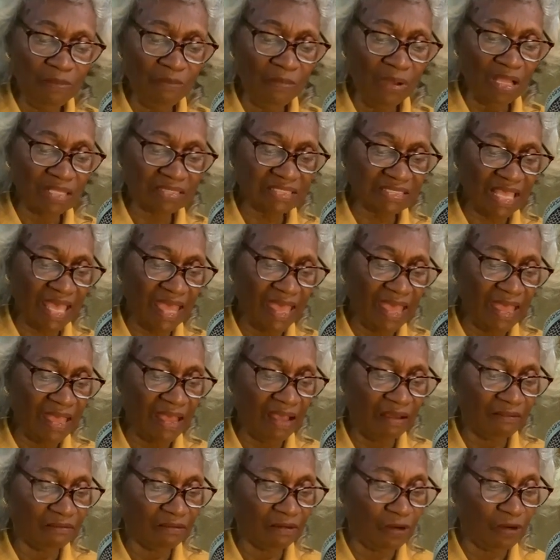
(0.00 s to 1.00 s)
We must
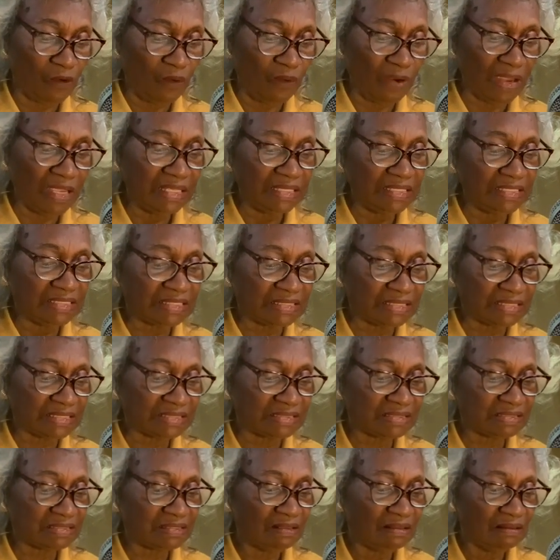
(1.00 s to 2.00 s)
have
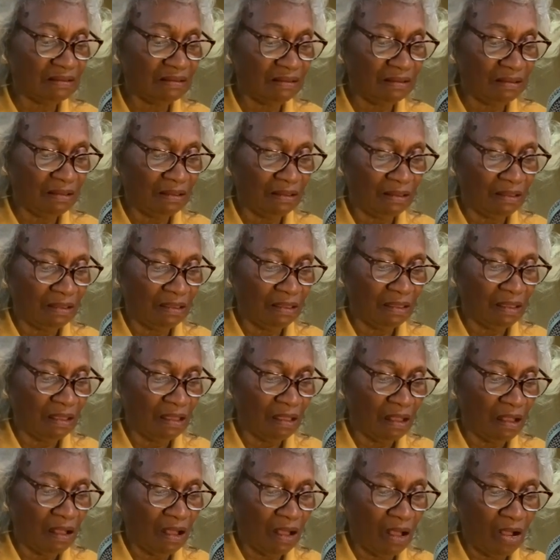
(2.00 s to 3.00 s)
grace
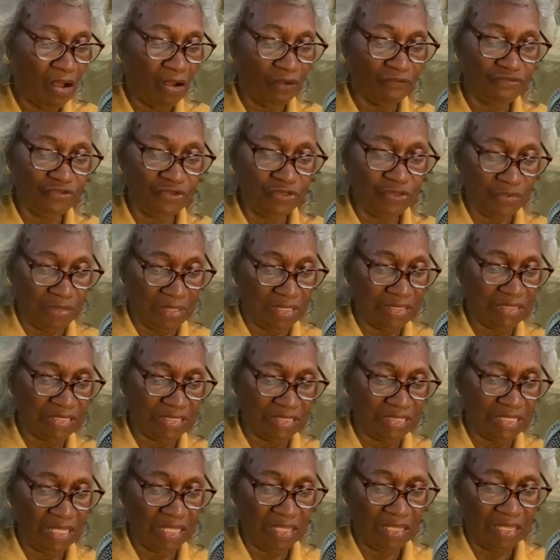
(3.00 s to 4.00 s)
of
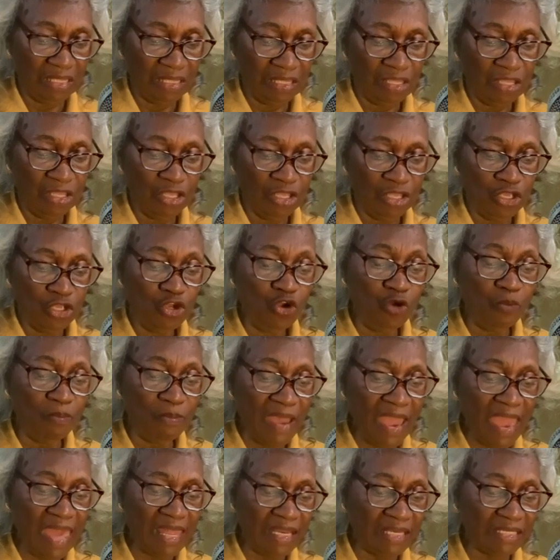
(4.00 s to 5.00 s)
unity.
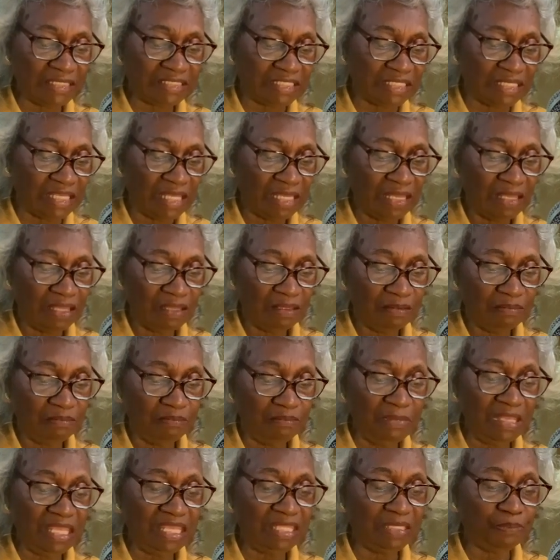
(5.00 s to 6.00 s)
Humanity
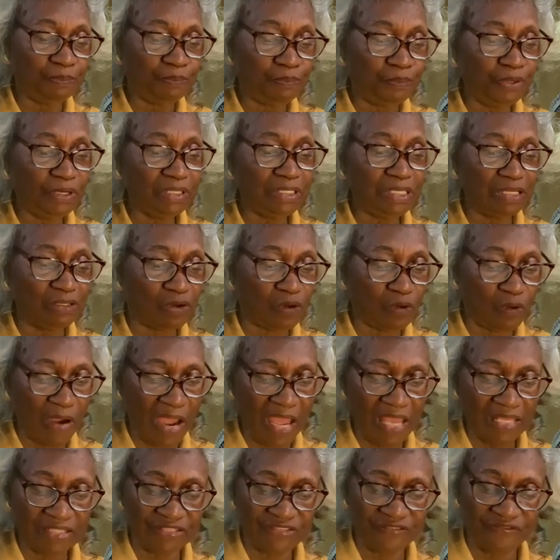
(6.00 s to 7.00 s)
means putting
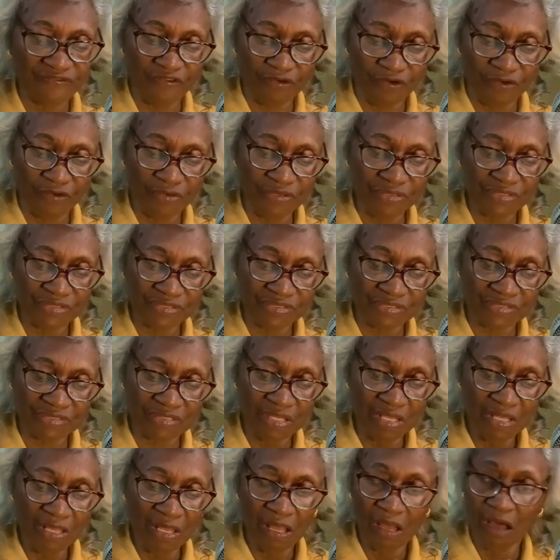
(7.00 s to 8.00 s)
Christ
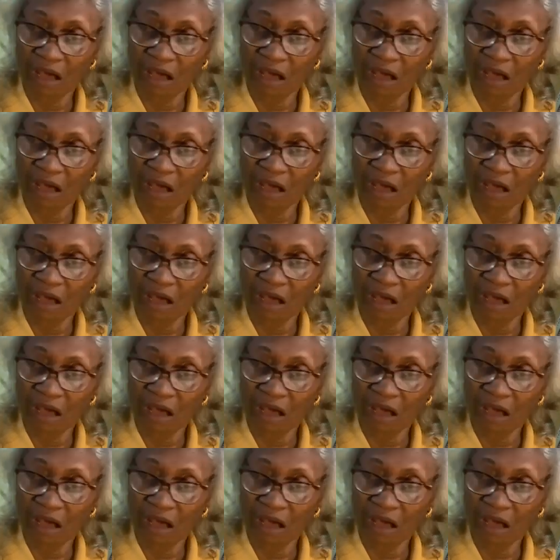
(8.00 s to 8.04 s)
first.